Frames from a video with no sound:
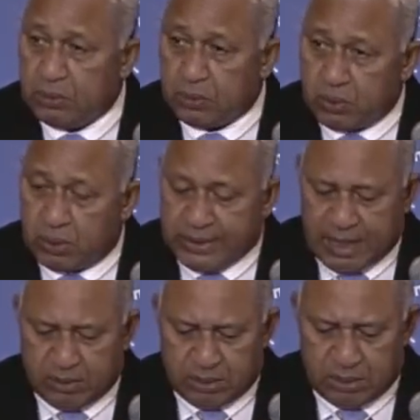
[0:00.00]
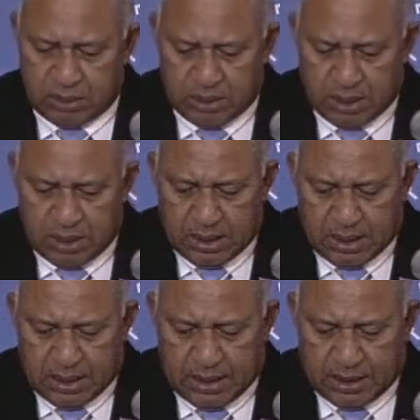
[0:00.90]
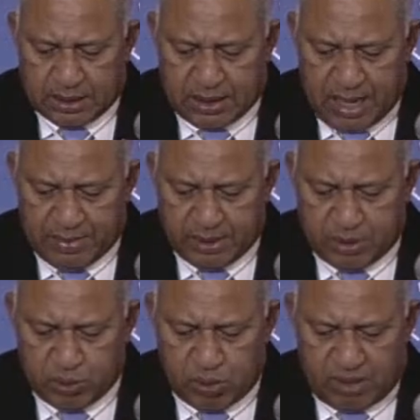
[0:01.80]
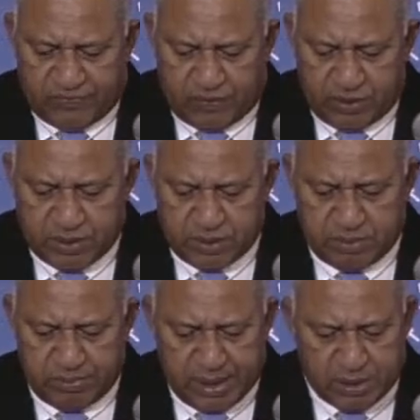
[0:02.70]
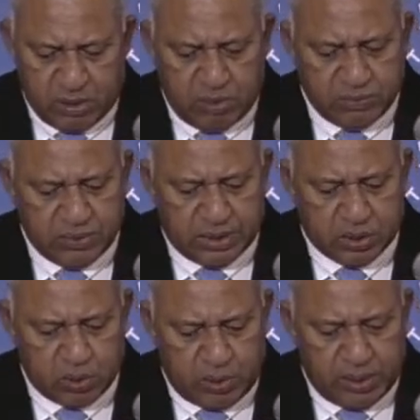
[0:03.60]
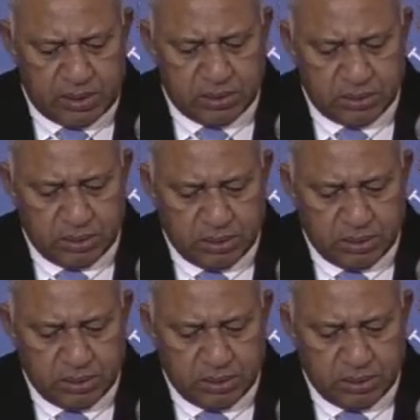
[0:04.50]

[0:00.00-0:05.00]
to draw down carbon into our forests, mangroves, and soils,